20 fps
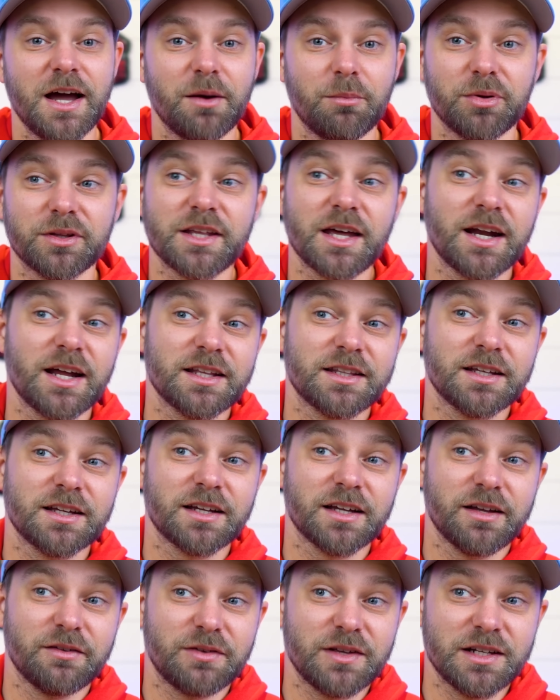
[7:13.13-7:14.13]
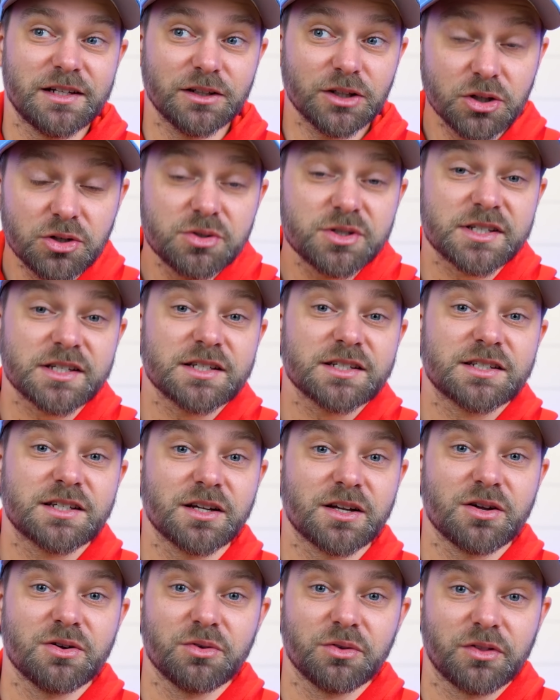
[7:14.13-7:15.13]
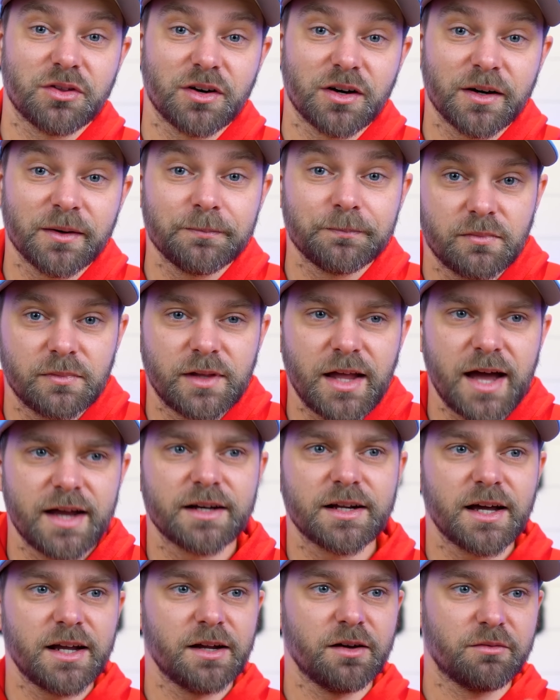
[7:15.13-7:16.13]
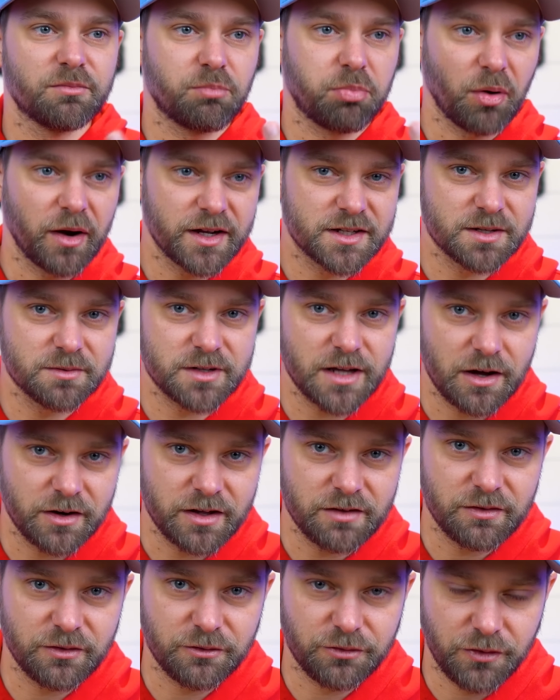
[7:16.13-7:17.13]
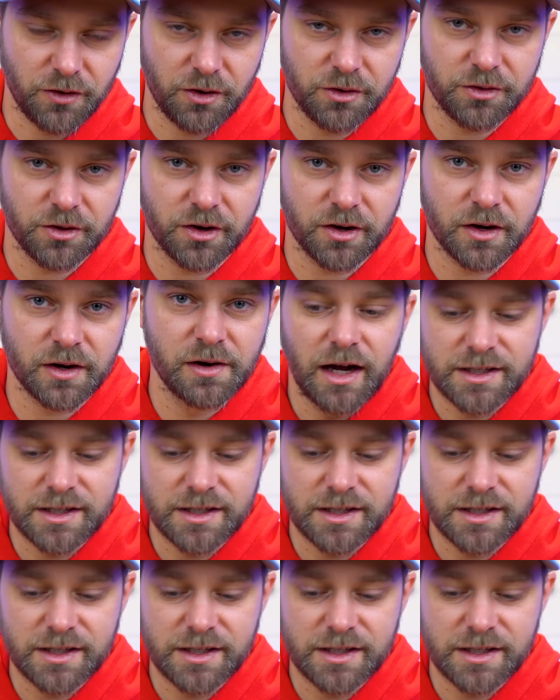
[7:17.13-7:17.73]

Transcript: But then I think if he loses to Gunther, that kind of breaks him down even further.